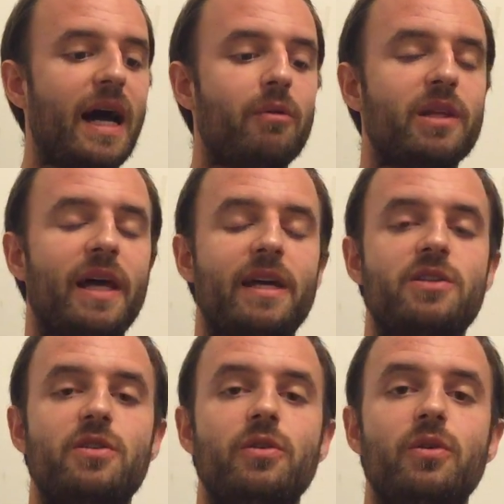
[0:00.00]
I would
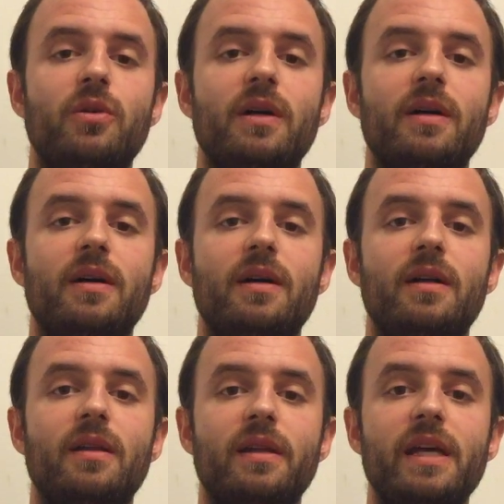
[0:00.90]
like to
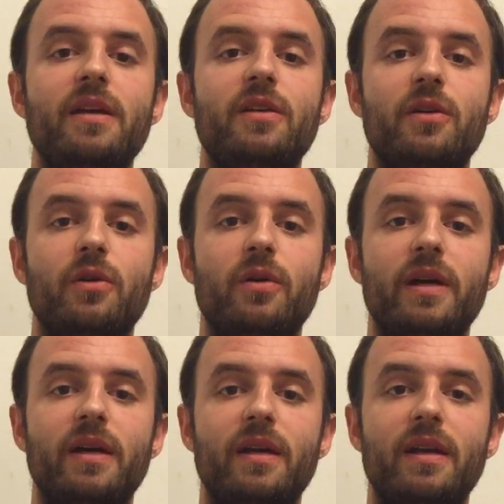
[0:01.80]
lead you
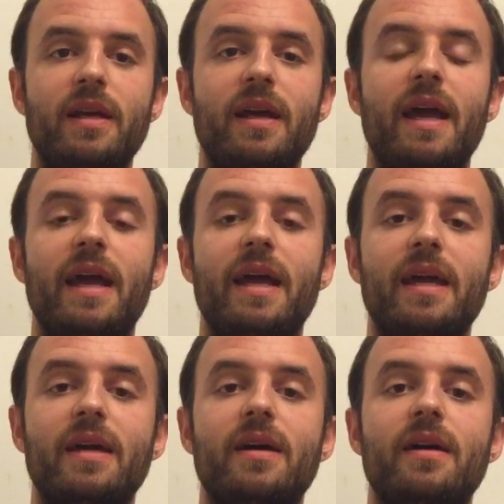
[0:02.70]
in
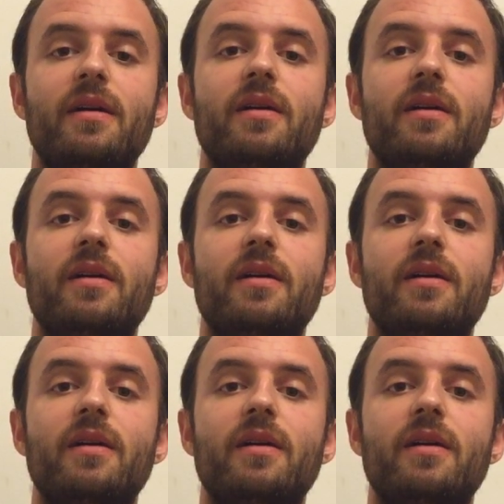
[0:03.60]
a